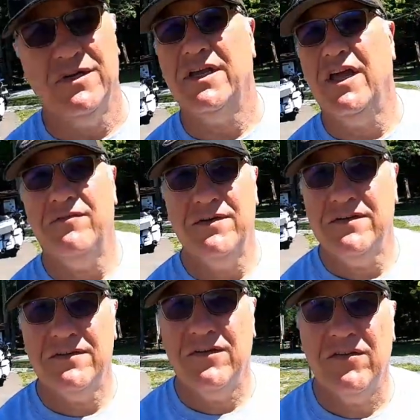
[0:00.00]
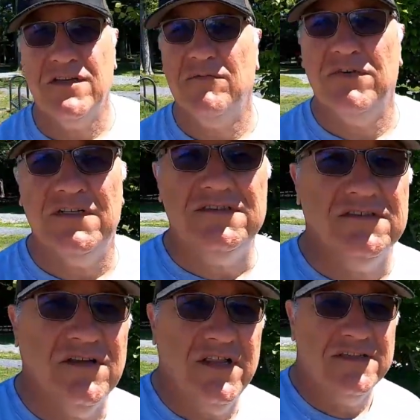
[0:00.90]
we're gonna go off here and go look at the bridge
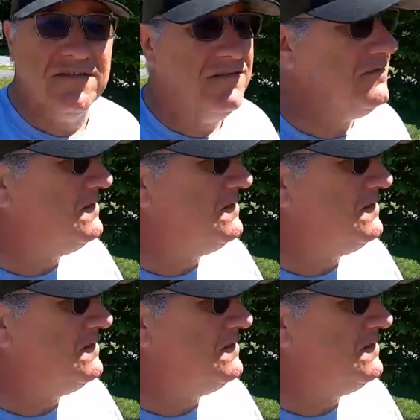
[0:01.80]
and all that stuff